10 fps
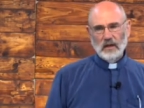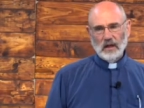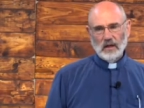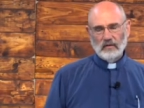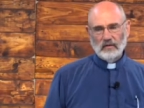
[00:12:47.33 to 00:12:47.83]

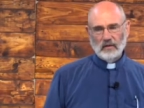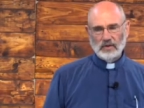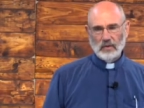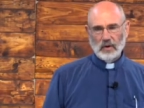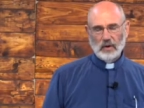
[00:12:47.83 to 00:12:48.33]
of the
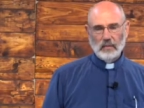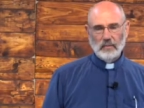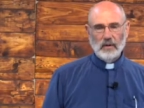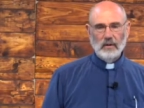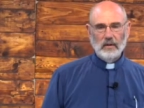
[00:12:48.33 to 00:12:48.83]
first grown-up
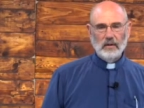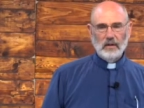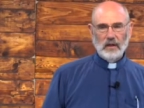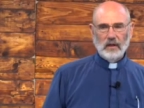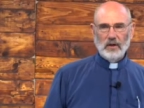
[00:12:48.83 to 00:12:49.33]

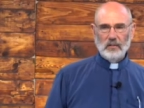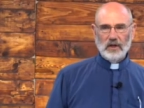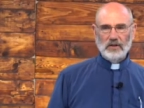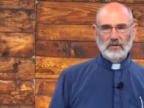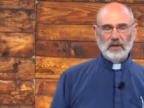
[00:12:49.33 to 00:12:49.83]
in human
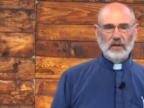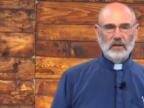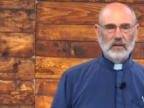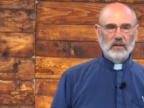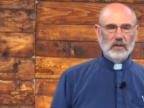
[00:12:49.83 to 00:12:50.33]
history.
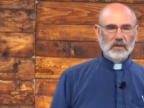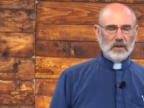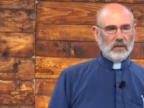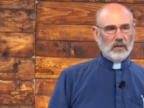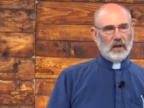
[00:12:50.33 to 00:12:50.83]

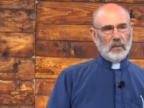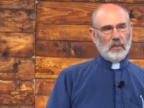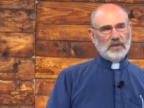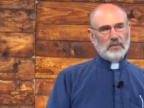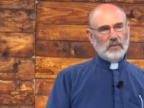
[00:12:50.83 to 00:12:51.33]
So
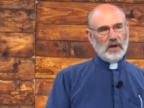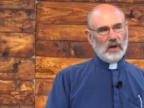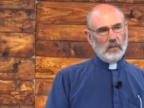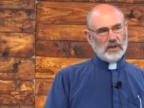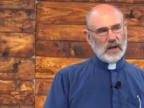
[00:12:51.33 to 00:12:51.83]

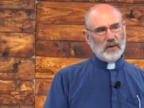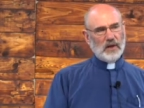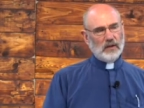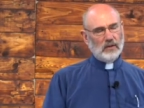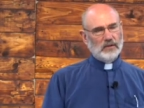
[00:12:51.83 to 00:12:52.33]
what's happening
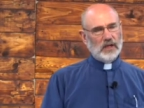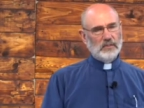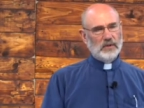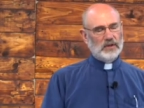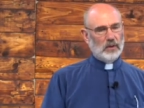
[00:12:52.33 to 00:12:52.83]
in the Old
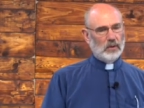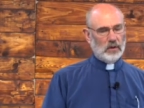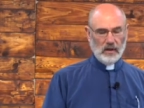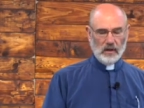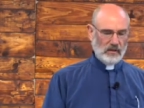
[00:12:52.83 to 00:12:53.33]
Testament is the
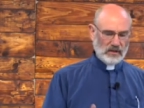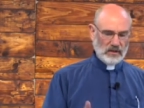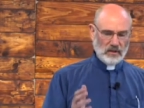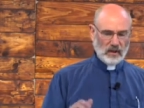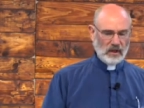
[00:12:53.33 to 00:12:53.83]
Lord.
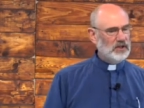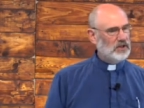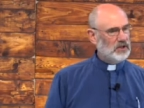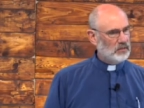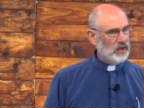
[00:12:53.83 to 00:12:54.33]

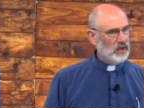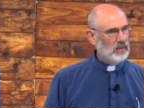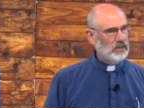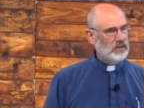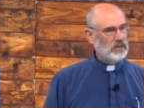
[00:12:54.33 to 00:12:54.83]
Galatians 3
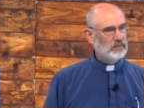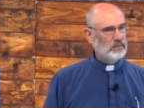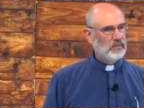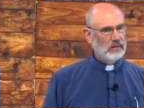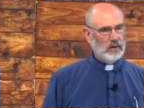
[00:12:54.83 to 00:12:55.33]
makes this.
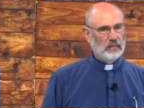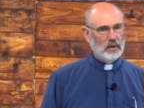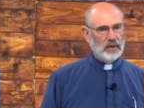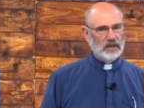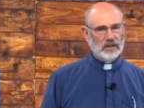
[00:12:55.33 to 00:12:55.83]
Paul
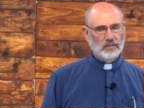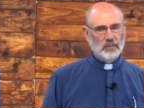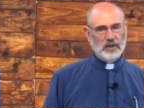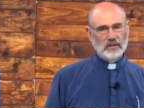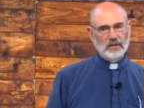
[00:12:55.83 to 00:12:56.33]
makes this
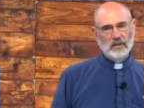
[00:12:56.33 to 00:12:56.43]
point